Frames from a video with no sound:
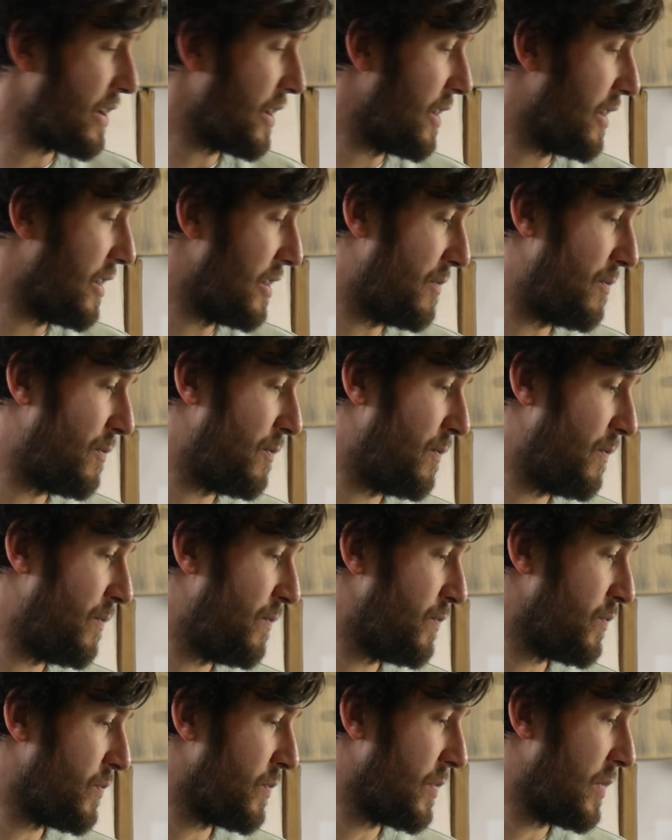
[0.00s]

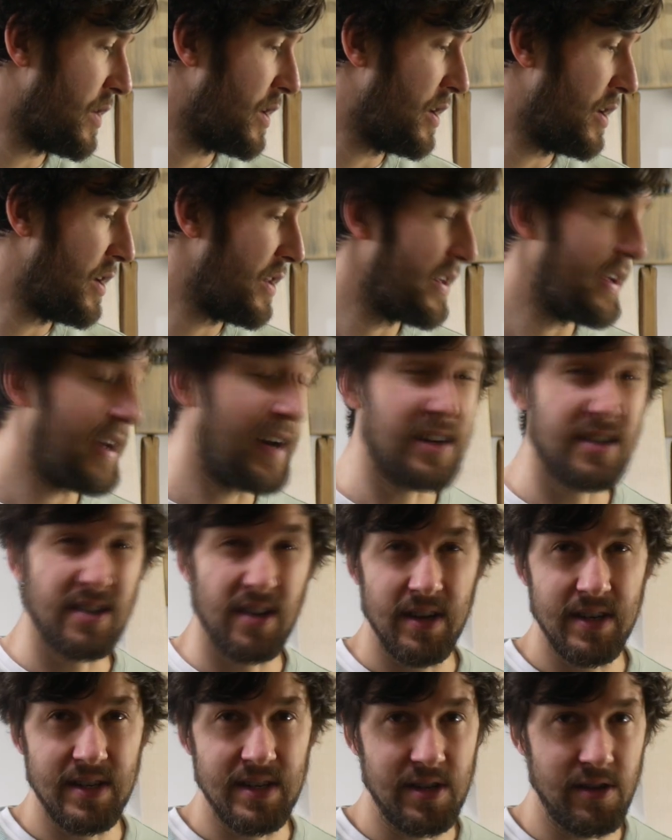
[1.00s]
the
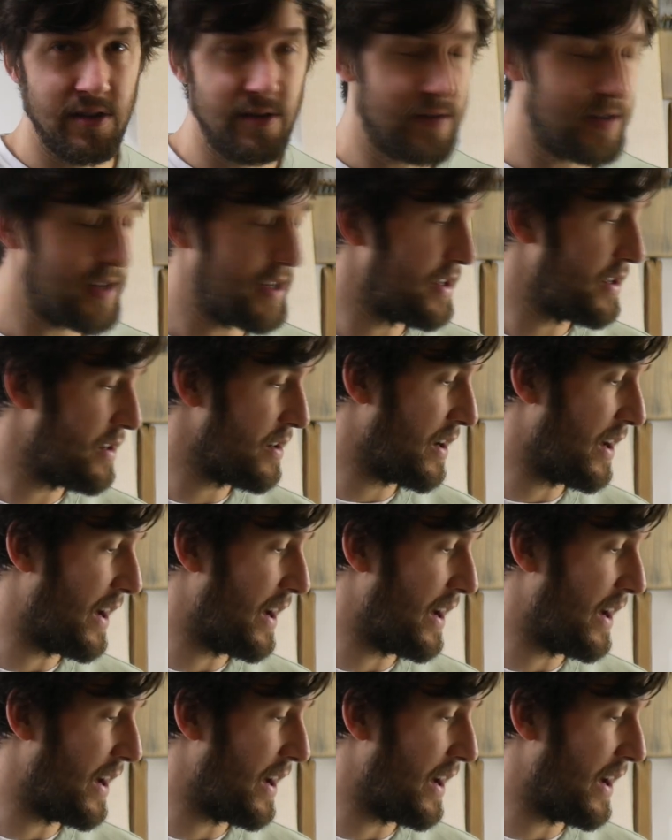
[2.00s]
Anxiety OD